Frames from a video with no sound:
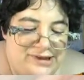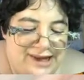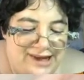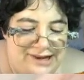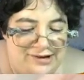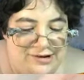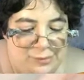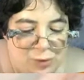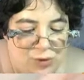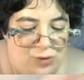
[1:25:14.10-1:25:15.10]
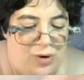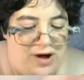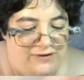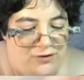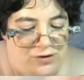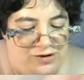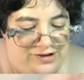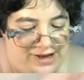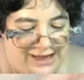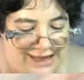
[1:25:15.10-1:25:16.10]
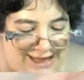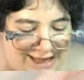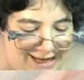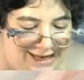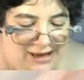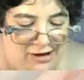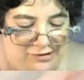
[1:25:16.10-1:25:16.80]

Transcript: diddy small. I thought you said giddy.